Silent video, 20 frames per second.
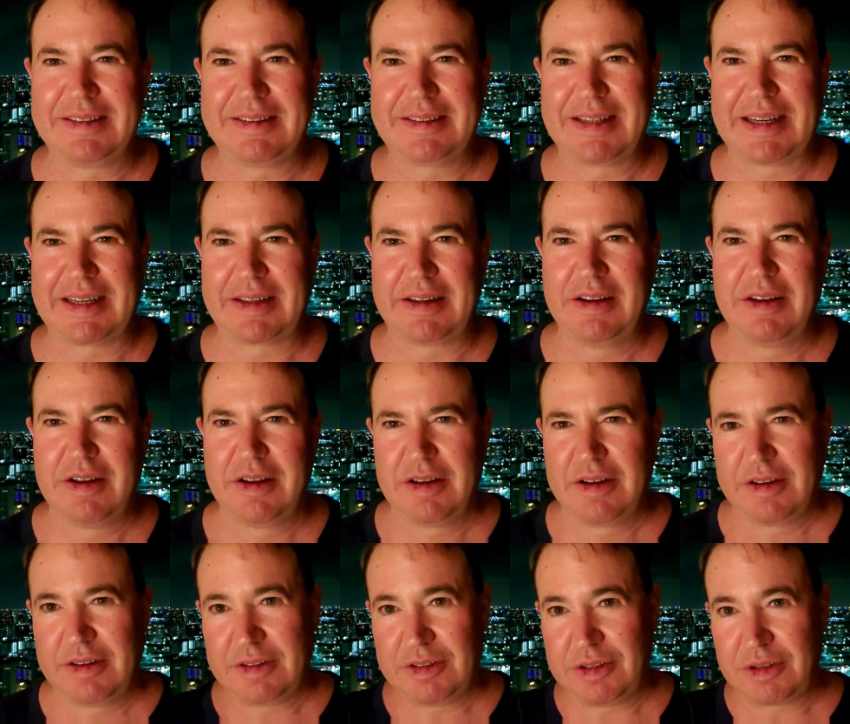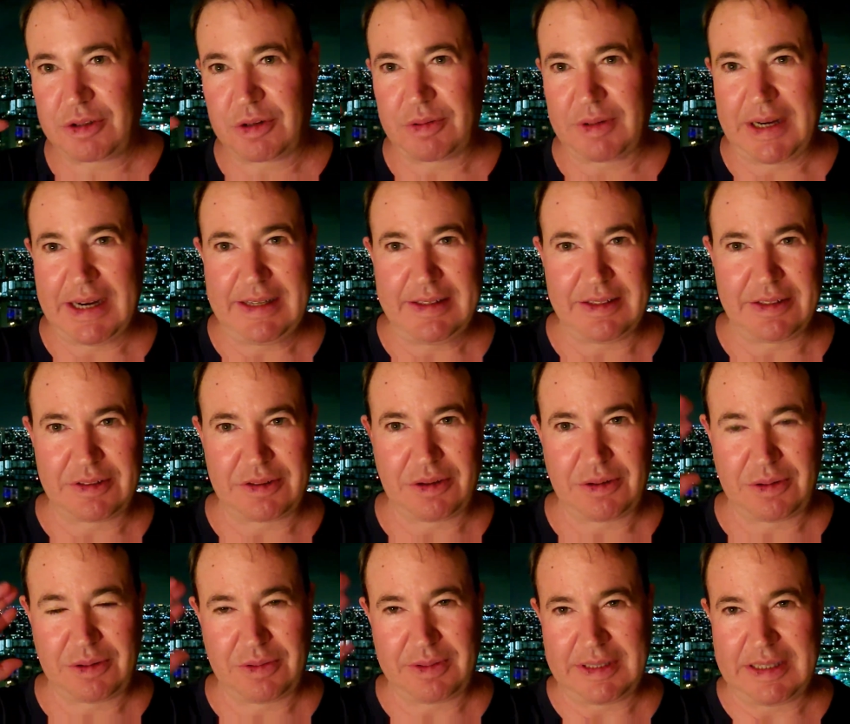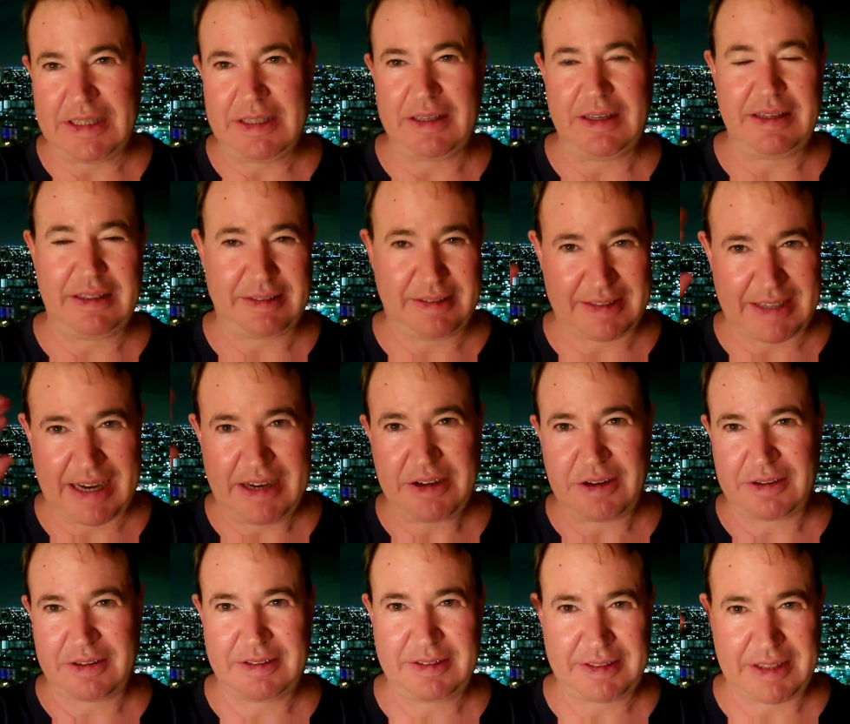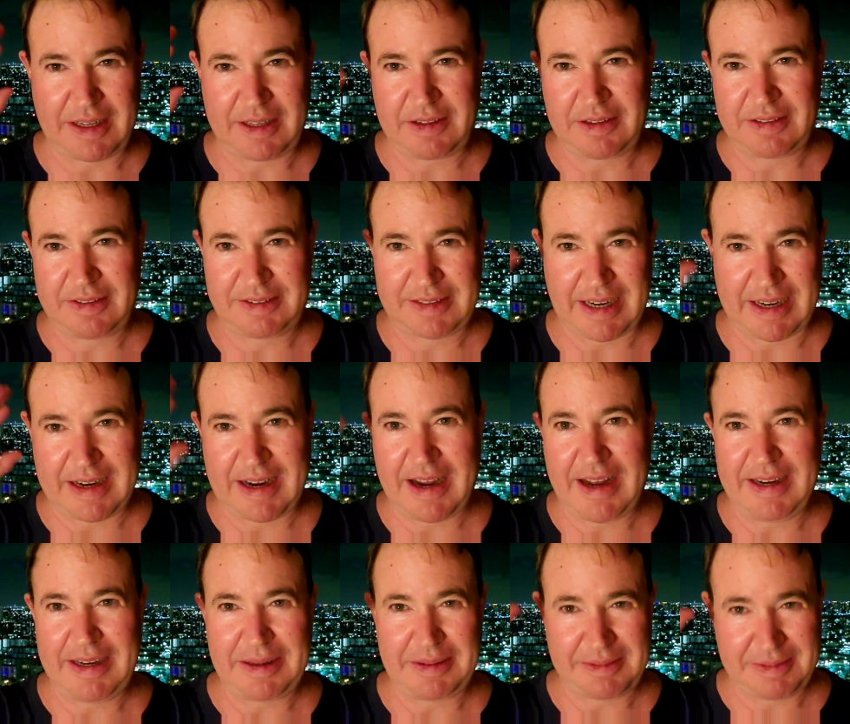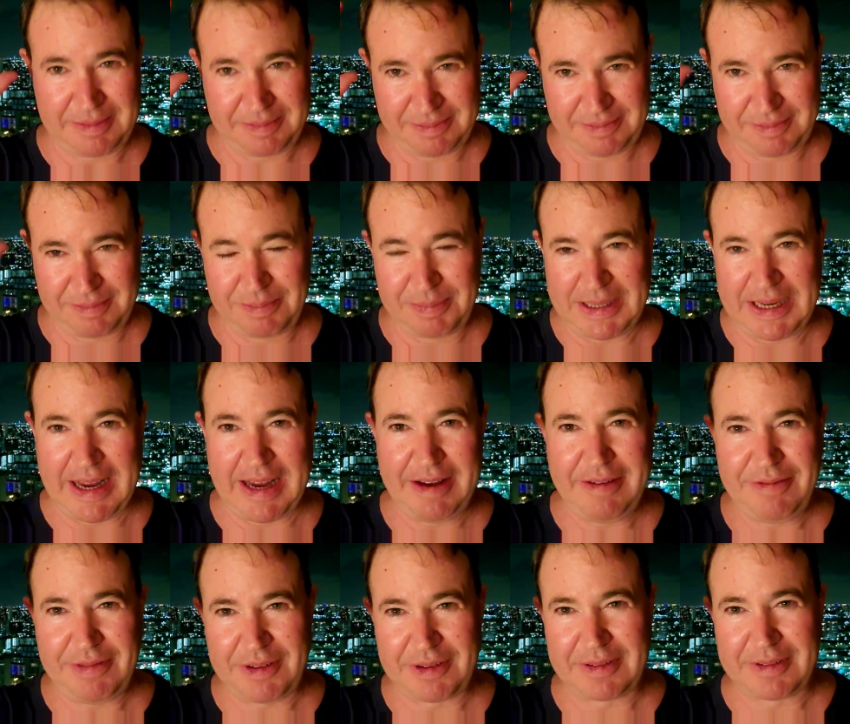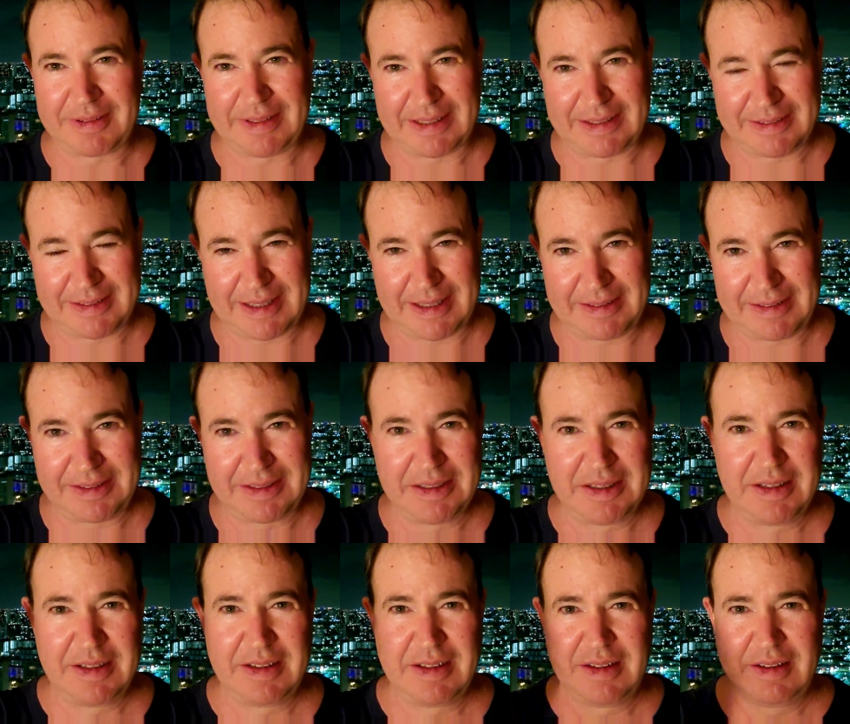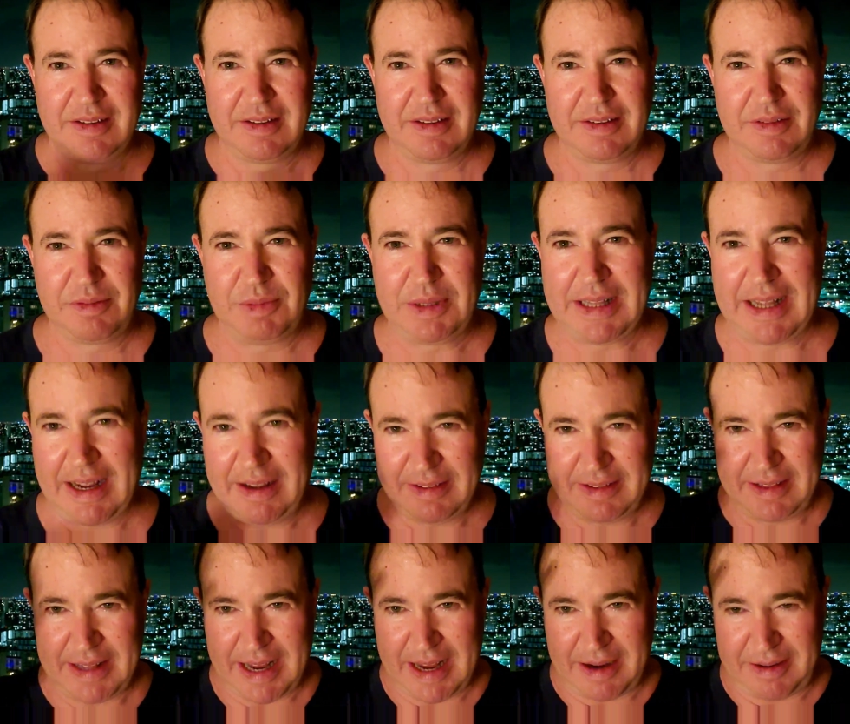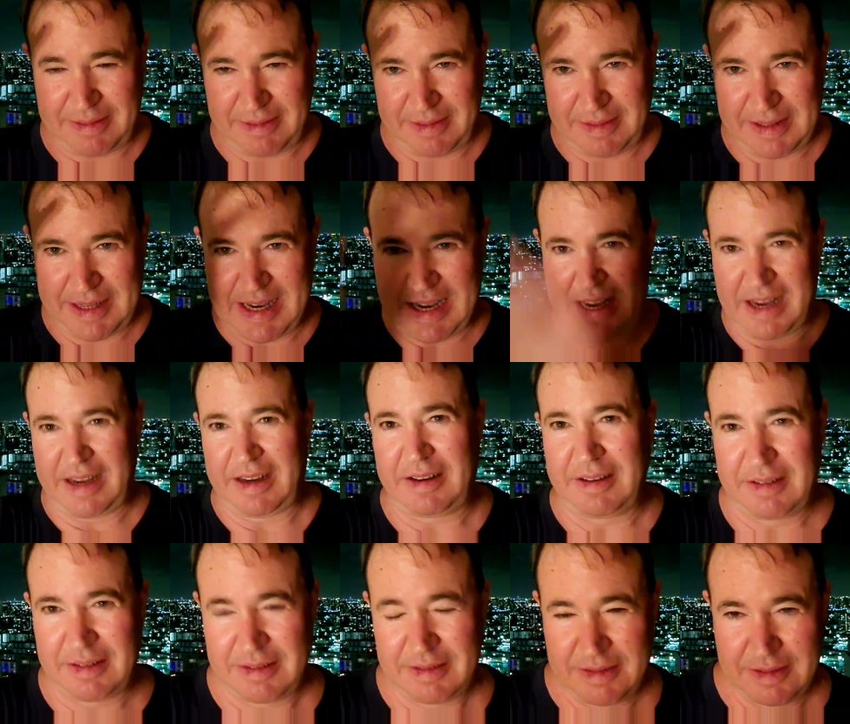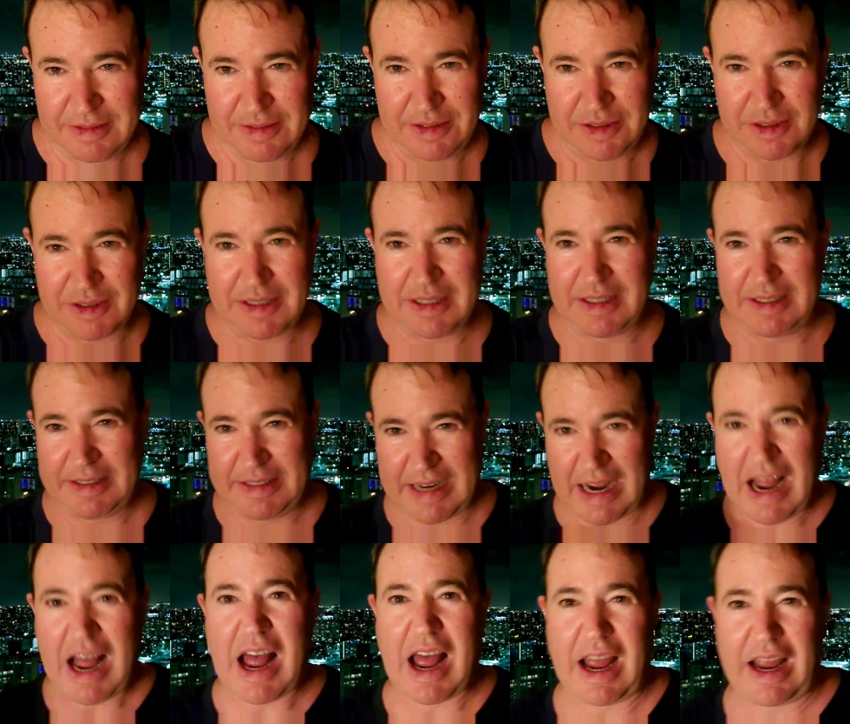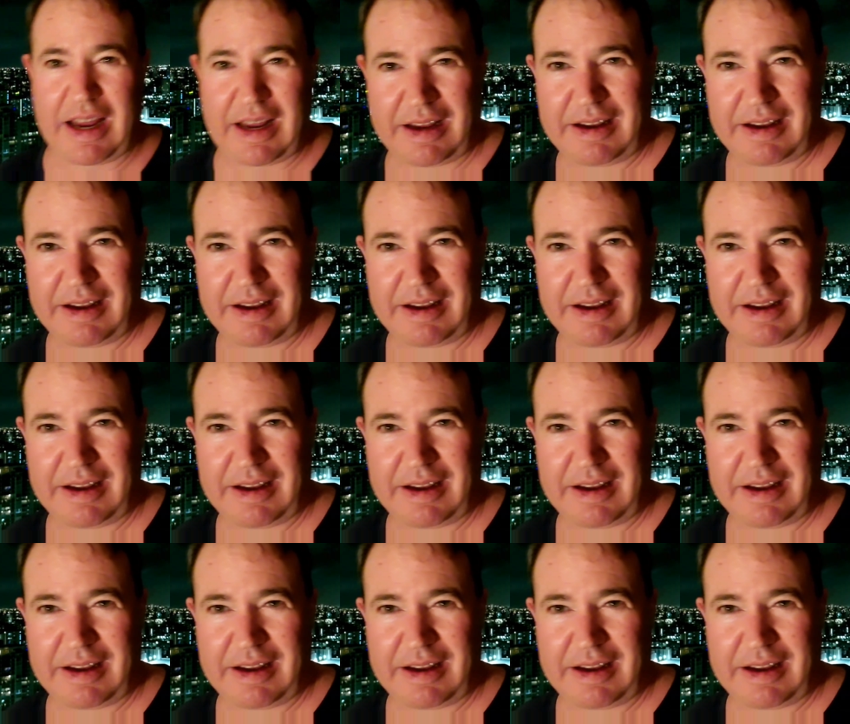It's like you create this whole e- psych, psych, psychotic behavior that says, without that thing, you're going to die.